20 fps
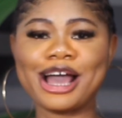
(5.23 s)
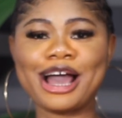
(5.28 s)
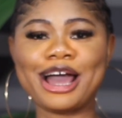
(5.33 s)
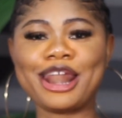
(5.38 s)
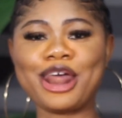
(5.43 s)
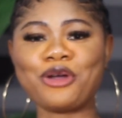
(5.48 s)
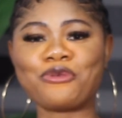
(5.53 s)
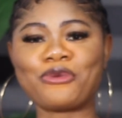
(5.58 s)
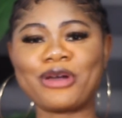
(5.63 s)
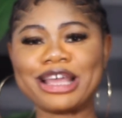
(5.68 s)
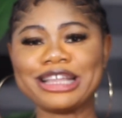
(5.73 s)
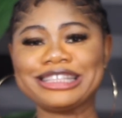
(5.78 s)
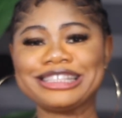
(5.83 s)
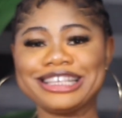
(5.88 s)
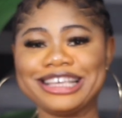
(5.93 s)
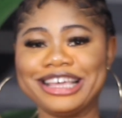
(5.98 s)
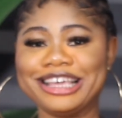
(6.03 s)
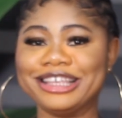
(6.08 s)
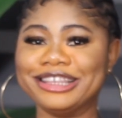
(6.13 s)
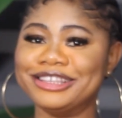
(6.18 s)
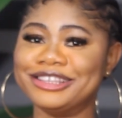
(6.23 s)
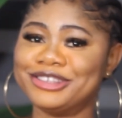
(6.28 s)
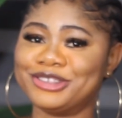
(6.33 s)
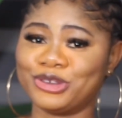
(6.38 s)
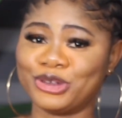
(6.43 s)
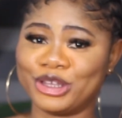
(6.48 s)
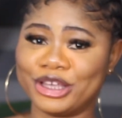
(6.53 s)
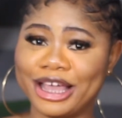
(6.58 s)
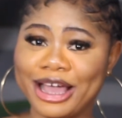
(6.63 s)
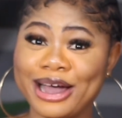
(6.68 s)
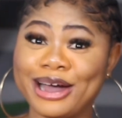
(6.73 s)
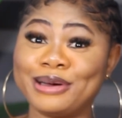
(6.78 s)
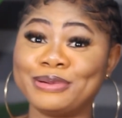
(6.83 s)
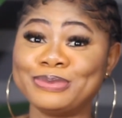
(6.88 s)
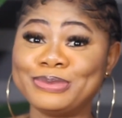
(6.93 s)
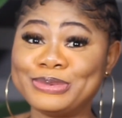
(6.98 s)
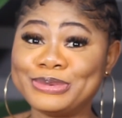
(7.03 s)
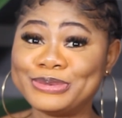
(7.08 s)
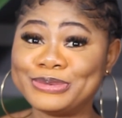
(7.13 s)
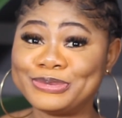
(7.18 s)
And I went into the
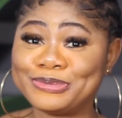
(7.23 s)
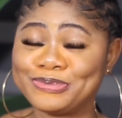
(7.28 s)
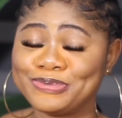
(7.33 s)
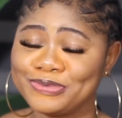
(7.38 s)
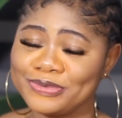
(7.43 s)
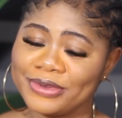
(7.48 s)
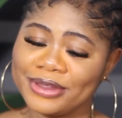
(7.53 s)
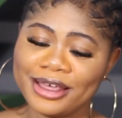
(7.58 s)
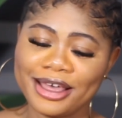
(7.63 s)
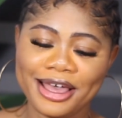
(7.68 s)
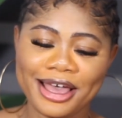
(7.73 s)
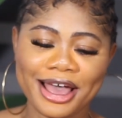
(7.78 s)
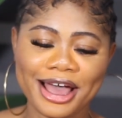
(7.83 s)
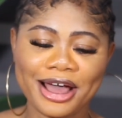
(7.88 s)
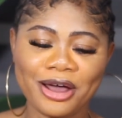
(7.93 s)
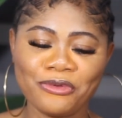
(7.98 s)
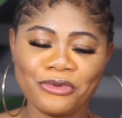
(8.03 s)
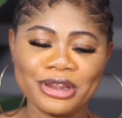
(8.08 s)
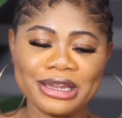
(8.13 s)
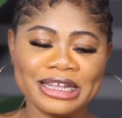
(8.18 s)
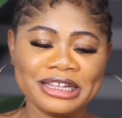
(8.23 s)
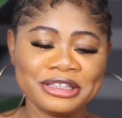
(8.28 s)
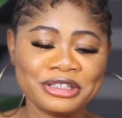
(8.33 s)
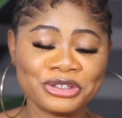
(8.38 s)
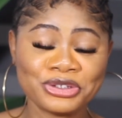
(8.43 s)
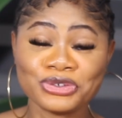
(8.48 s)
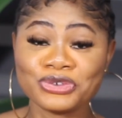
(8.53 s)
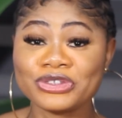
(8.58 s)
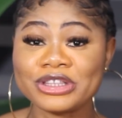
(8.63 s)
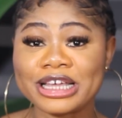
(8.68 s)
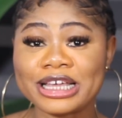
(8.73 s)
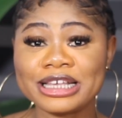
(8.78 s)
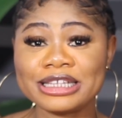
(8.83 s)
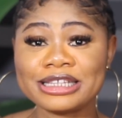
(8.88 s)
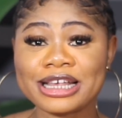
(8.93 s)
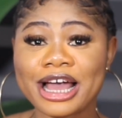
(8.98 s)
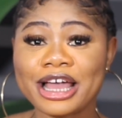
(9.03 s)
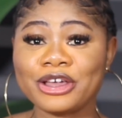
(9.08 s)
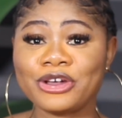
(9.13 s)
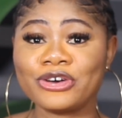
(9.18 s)
camp, and within 2
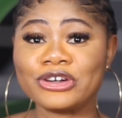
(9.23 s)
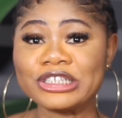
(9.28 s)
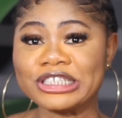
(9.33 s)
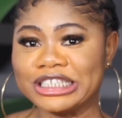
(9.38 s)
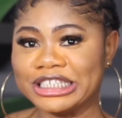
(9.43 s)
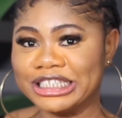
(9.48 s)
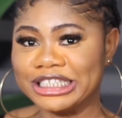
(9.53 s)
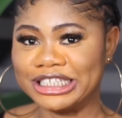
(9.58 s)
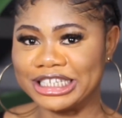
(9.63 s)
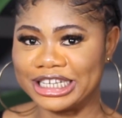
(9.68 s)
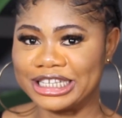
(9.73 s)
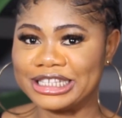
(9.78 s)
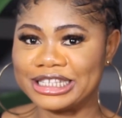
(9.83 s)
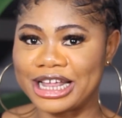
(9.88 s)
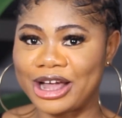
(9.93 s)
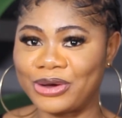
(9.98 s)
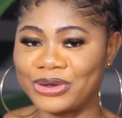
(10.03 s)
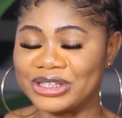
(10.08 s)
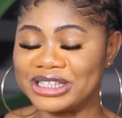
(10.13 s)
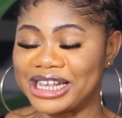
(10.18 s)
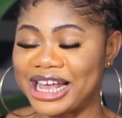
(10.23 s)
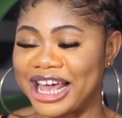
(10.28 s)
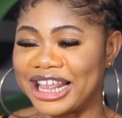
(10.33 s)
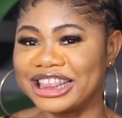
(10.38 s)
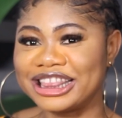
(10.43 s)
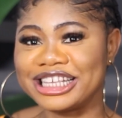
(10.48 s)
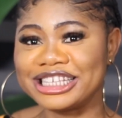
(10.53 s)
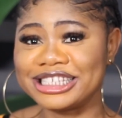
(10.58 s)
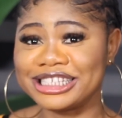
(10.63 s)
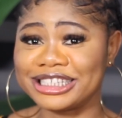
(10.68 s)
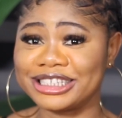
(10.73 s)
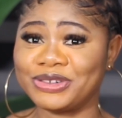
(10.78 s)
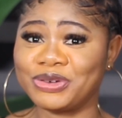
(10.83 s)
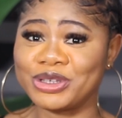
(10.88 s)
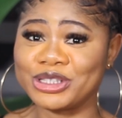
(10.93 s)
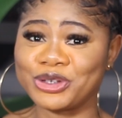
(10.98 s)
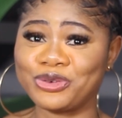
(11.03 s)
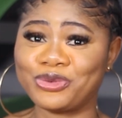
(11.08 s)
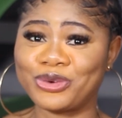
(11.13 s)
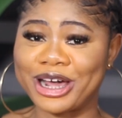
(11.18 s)
days, I got chased out. And this is the
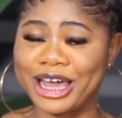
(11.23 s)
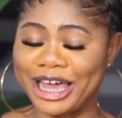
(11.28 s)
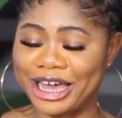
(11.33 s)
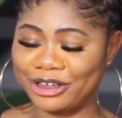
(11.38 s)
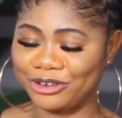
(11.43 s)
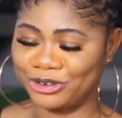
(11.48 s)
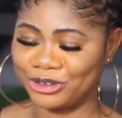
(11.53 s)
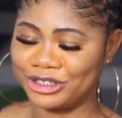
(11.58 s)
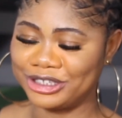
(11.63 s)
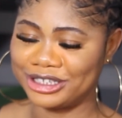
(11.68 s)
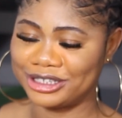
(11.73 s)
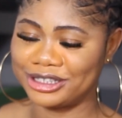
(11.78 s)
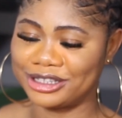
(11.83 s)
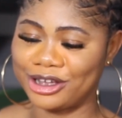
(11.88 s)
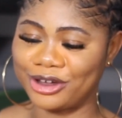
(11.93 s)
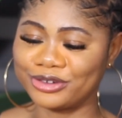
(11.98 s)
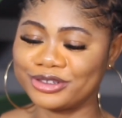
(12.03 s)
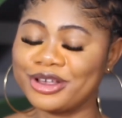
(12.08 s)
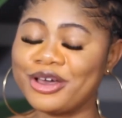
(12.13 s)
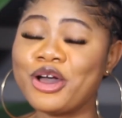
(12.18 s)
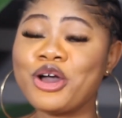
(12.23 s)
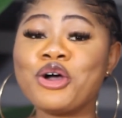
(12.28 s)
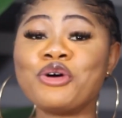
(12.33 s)
reason why I got chased out.